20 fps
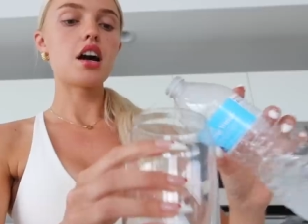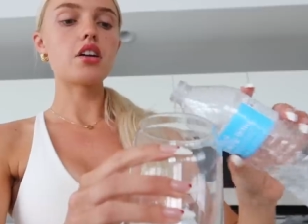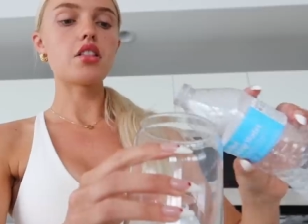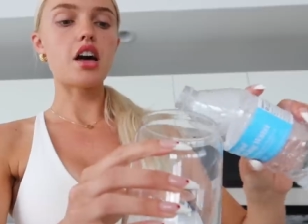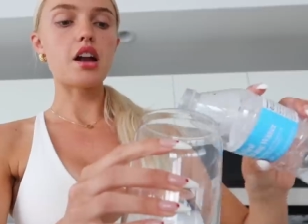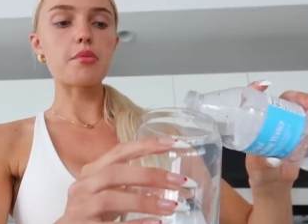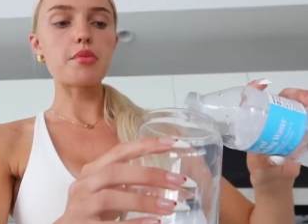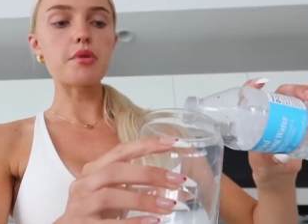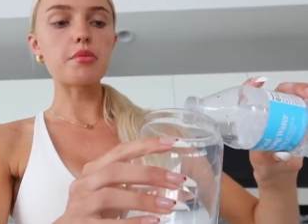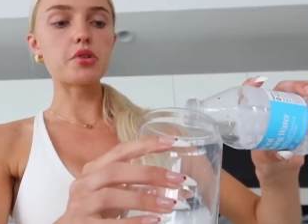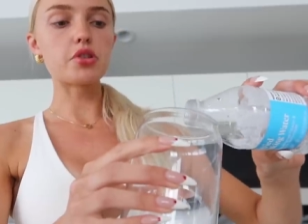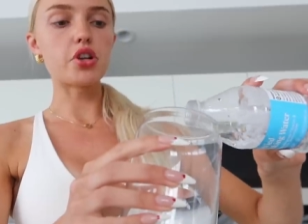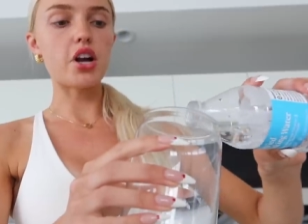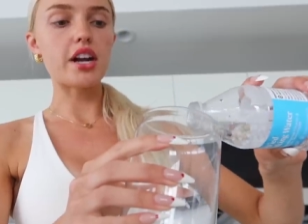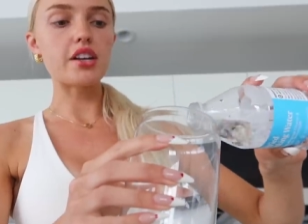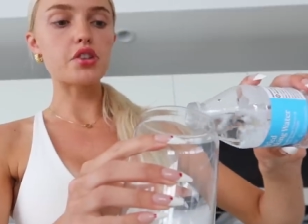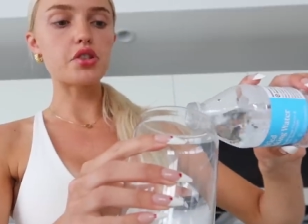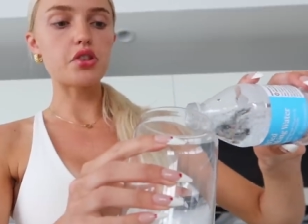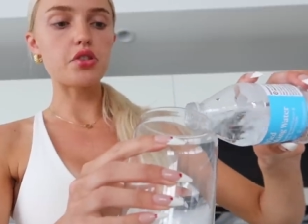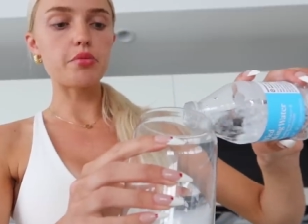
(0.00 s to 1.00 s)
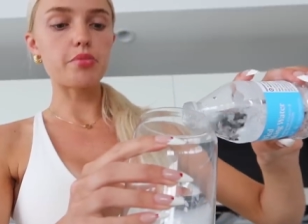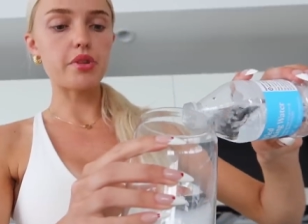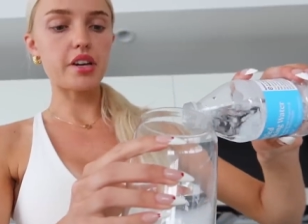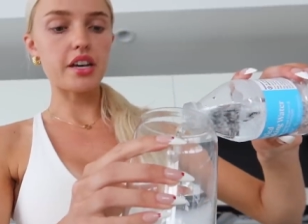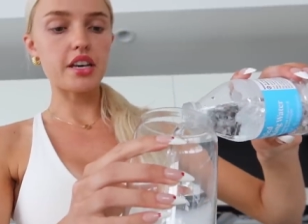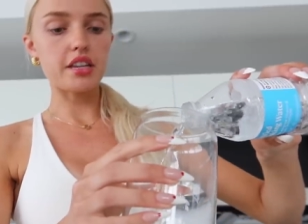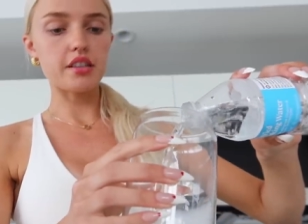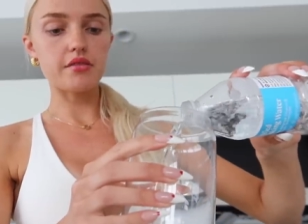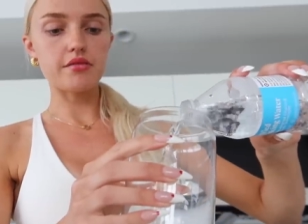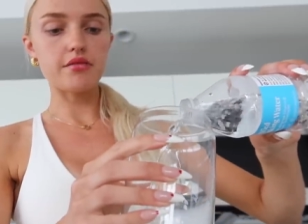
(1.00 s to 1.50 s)
A lot of people dry scoop
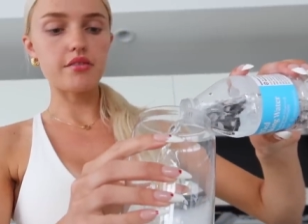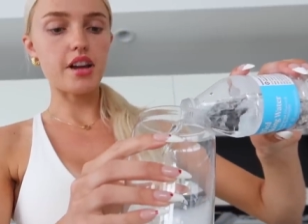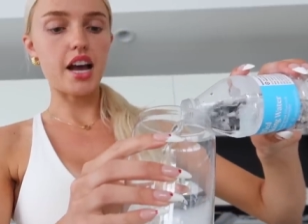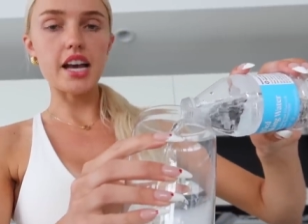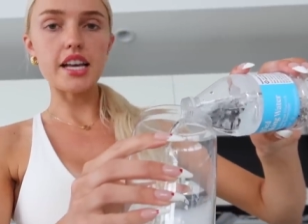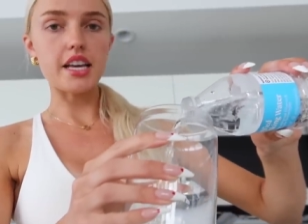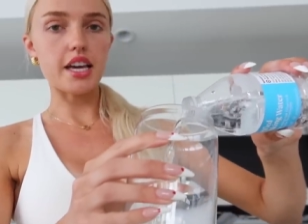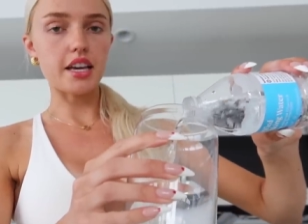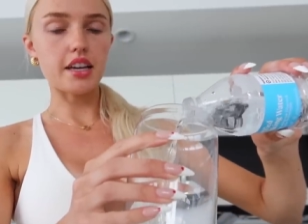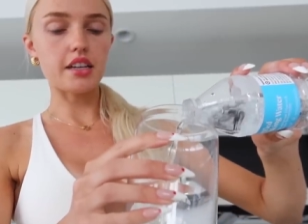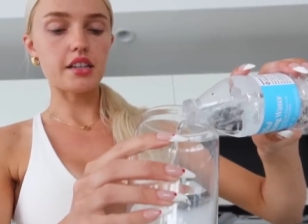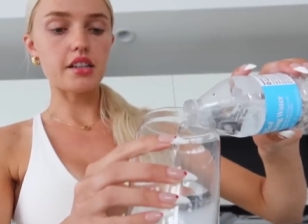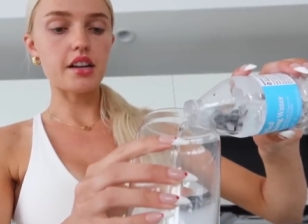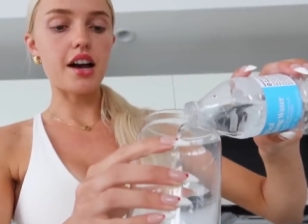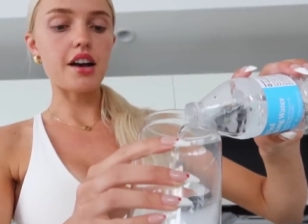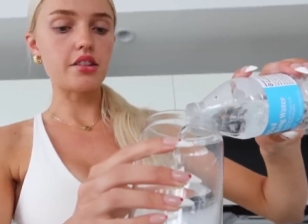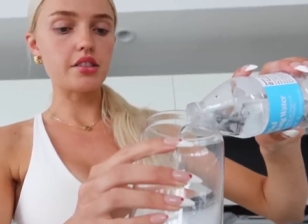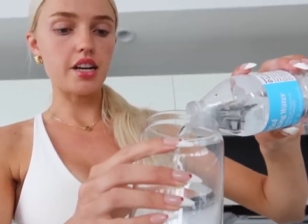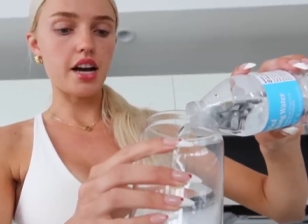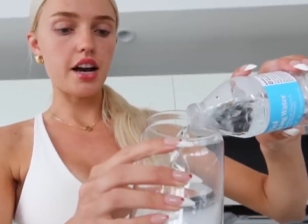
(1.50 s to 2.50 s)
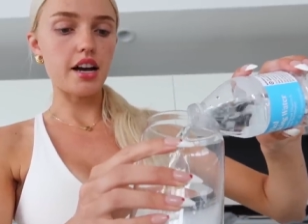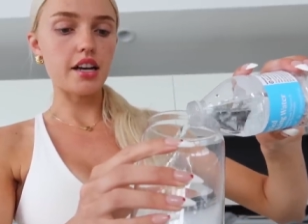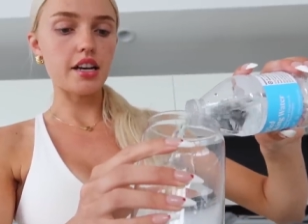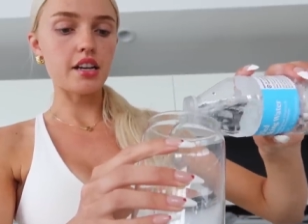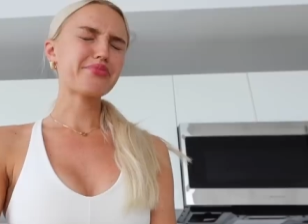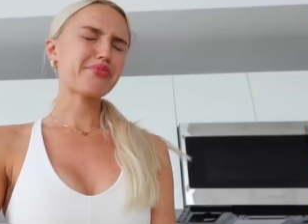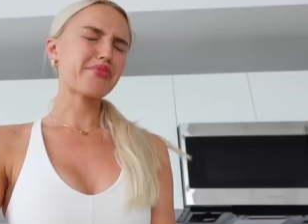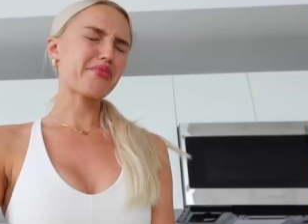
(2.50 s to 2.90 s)
it. I can't, I'll die.